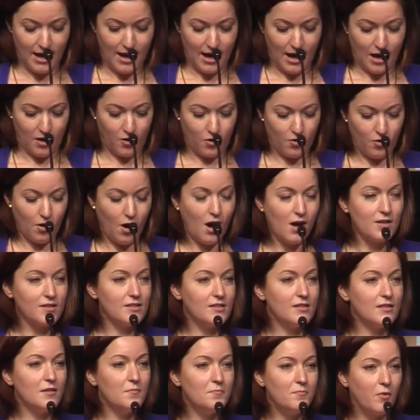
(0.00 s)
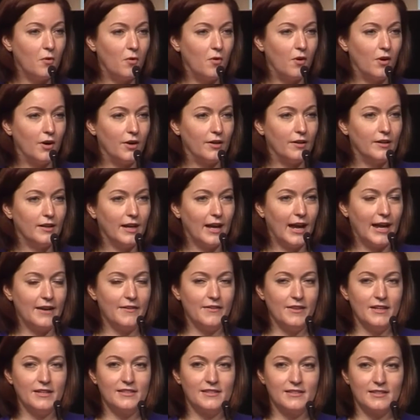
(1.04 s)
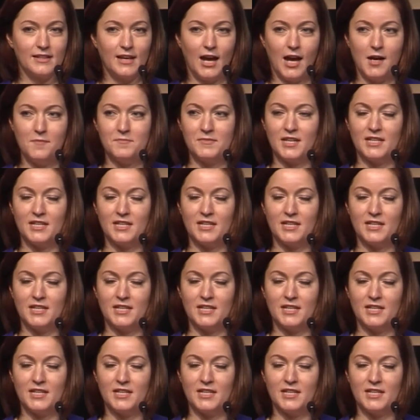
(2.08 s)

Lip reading: Across the board, and this comes